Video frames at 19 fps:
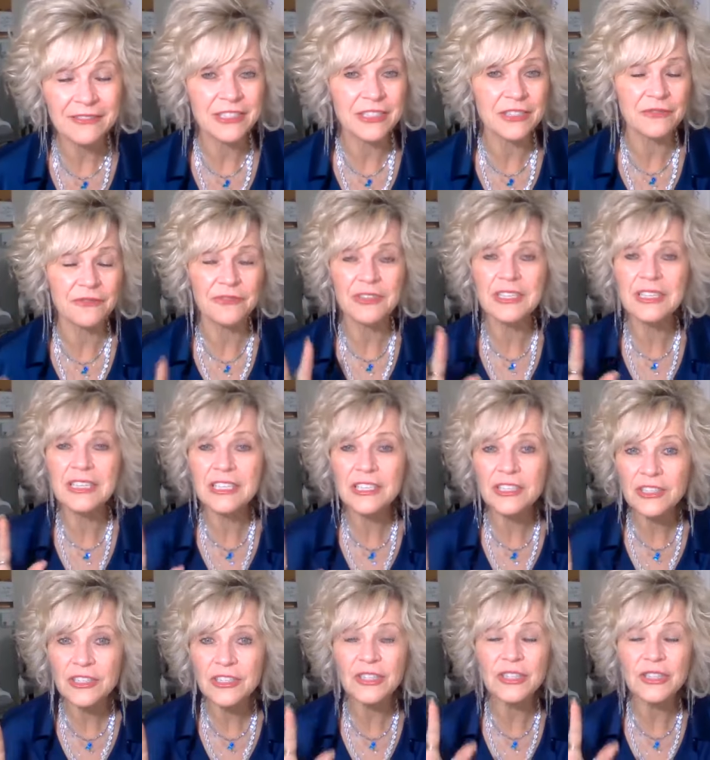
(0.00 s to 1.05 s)
and you're feeling
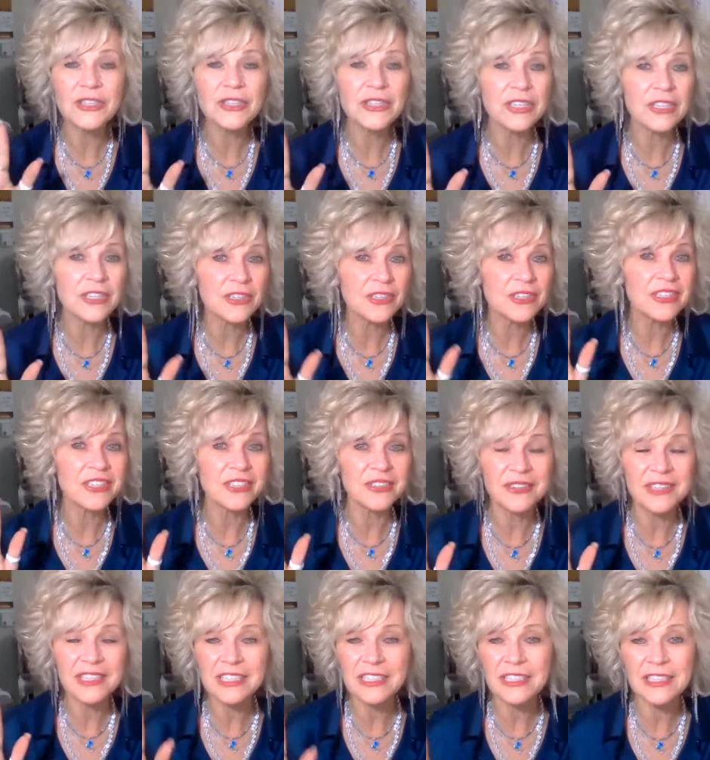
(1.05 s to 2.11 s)
good, looking good,
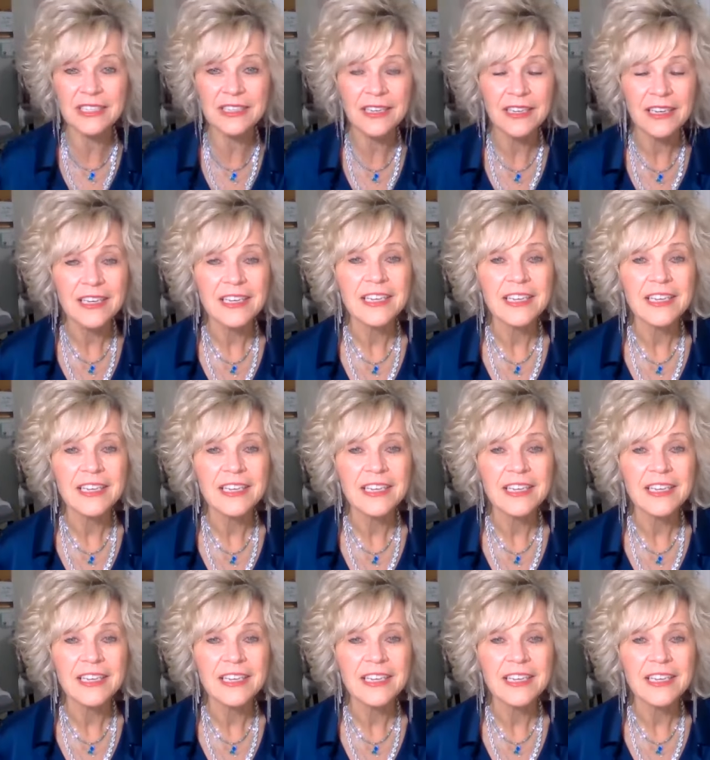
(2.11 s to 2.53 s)
doing good,